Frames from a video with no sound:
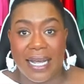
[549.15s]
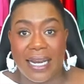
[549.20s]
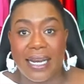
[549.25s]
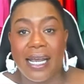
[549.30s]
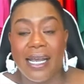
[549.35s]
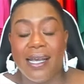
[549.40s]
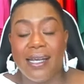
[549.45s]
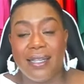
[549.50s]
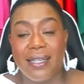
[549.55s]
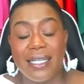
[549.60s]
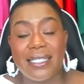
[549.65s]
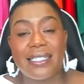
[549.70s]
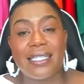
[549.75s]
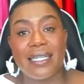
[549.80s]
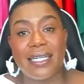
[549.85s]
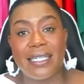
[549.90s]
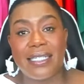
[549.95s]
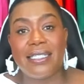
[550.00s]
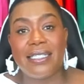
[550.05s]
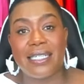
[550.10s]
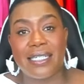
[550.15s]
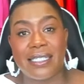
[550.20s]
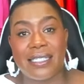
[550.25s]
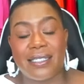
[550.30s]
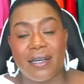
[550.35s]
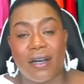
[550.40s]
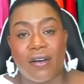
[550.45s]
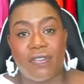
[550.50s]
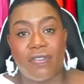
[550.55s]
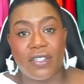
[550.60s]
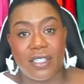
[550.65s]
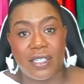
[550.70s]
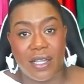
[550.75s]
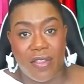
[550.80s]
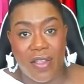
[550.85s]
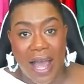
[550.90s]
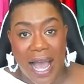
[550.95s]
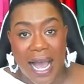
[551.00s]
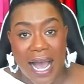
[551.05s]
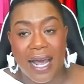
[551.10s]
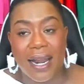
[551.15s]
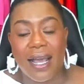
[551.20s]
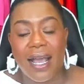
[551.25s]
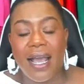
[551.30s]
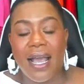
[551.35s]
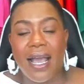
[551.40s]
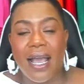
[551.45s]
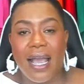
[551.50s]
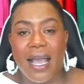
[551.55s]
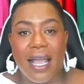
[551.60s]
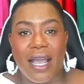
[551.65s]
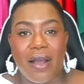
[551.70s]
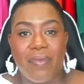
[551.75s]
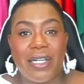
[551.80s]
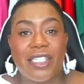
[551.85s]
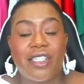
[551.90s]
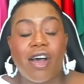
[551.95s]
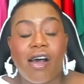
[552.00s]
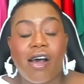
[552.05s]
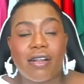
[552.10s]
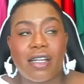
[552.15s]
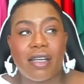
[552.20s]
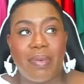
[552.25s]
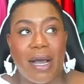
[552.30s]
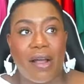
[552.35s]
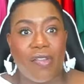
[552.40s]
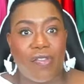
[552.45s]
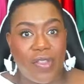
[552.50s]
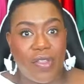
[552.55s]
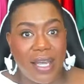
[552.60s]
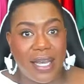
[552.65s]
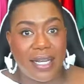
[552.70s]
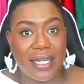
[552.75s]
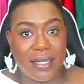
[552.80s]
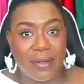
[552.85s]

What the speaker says: and this lends itself to that. And we talked about